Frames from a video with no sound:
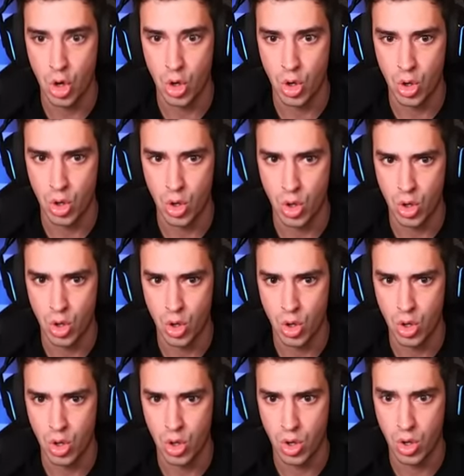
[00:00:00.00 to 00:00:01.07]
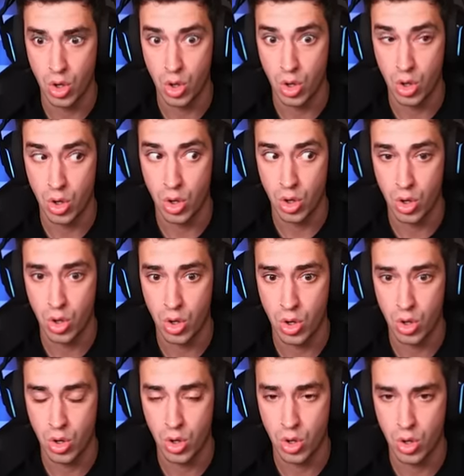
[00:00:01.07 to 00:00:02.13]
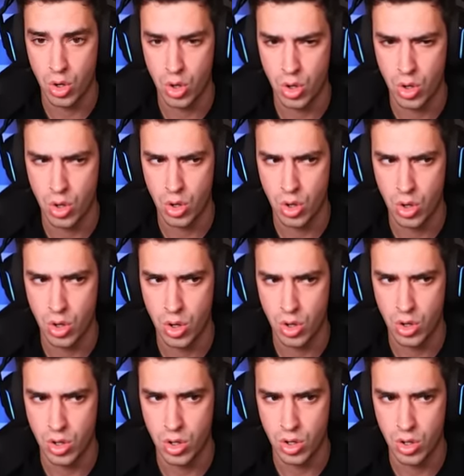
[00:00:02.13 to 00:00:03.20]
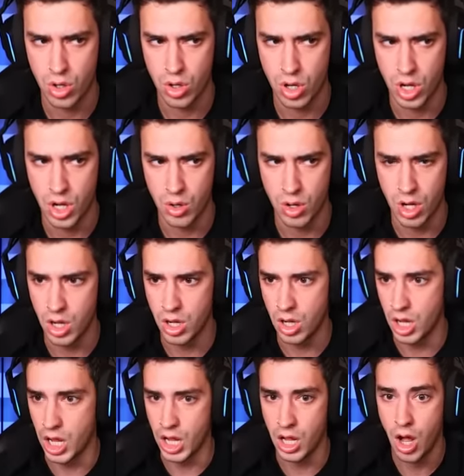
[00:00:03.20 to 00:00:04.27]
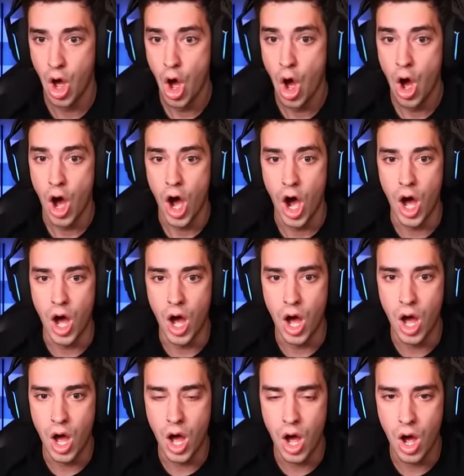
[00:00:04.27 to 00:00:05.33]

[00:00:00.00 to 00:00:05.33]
(silence)